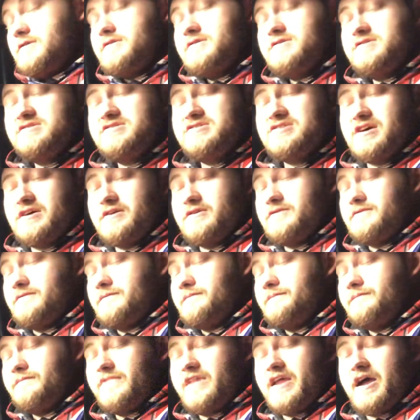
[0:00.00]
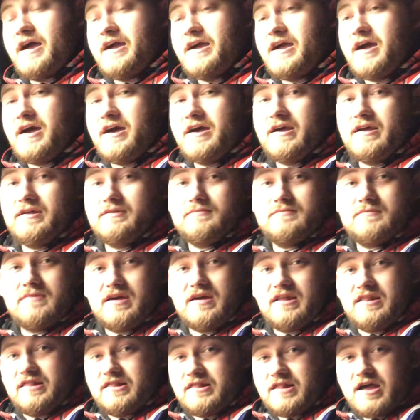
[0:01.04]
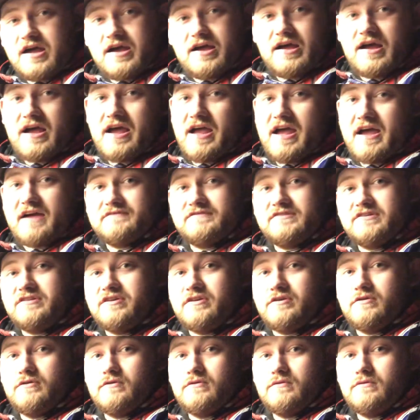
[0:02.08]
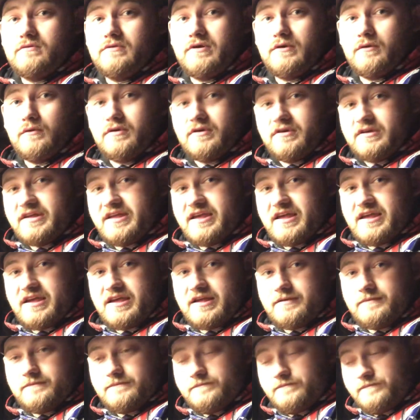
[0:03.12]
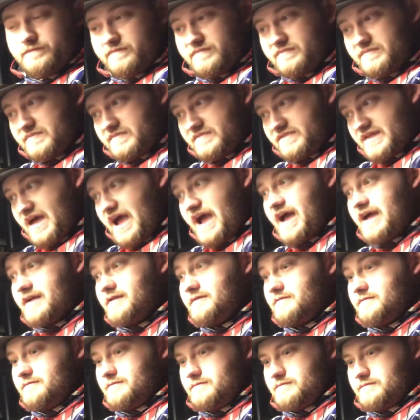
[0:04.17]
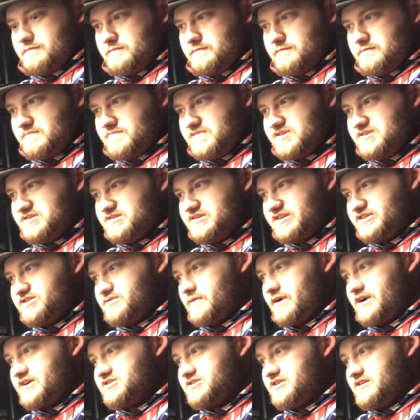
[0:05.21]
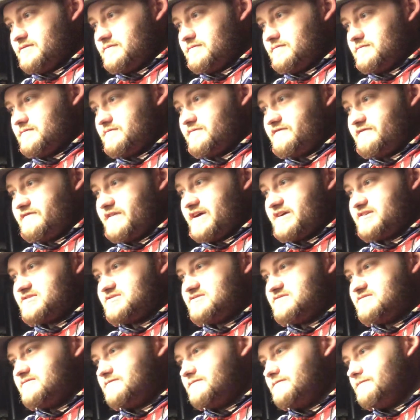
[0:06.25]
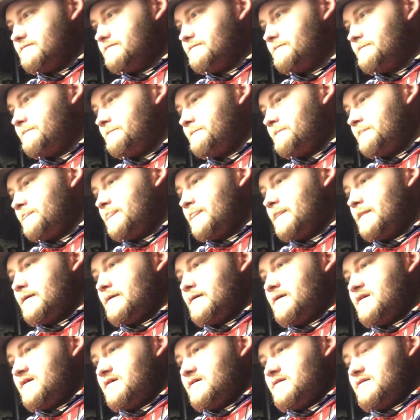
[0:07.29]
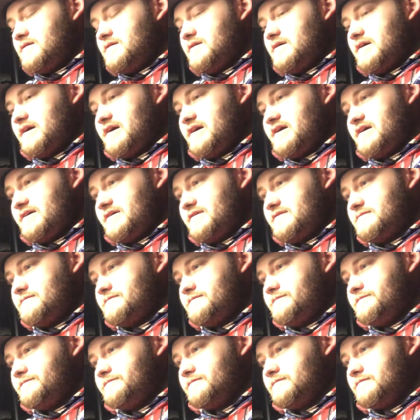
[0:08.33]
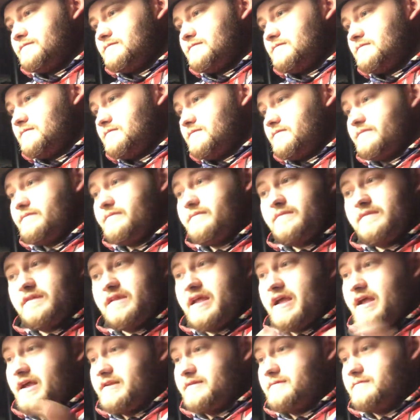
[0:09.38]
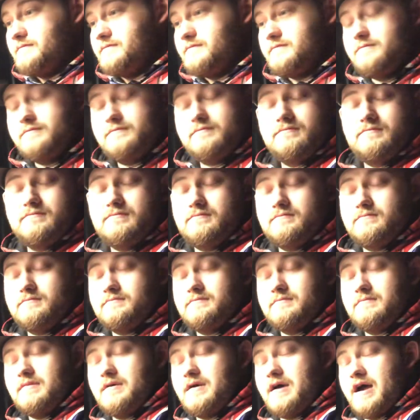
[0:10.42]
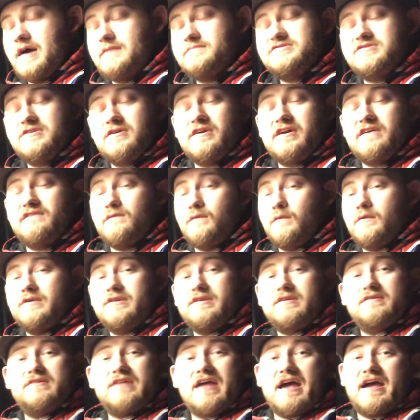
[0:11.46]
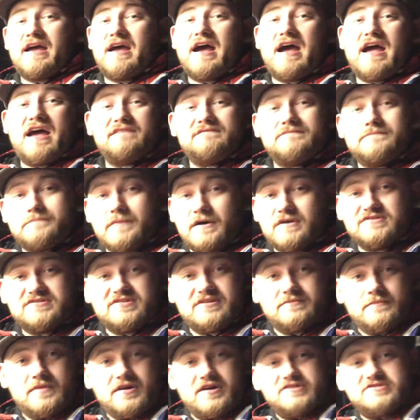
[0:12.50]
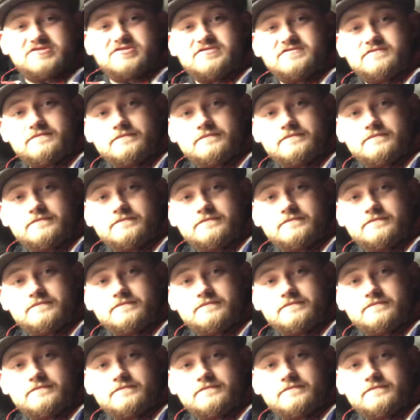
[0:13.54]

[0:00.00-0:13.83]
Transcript: So I got a lot I have to do in order to get that situation fixed. And I'm sorry, everyone, that I haven't posted much,